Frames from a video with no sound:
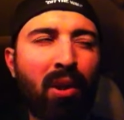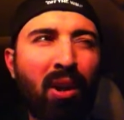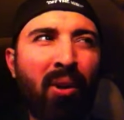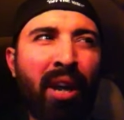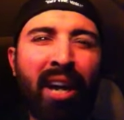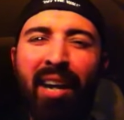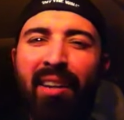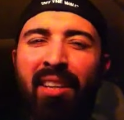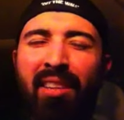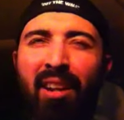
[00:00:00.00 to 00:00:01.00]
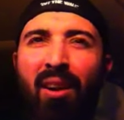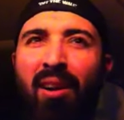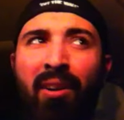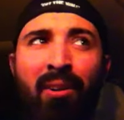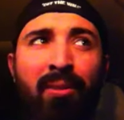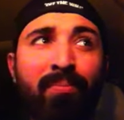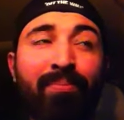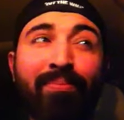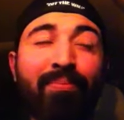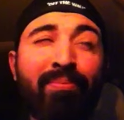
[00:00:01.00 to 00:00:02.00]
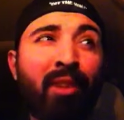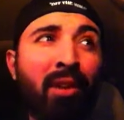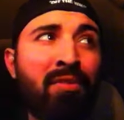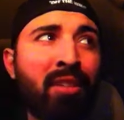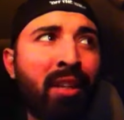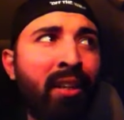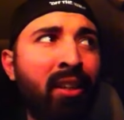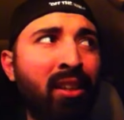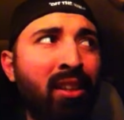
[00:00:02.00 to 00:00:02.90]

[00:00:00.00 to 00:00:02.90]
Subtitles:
Oh, yeah. Ethan Carter. Enough said.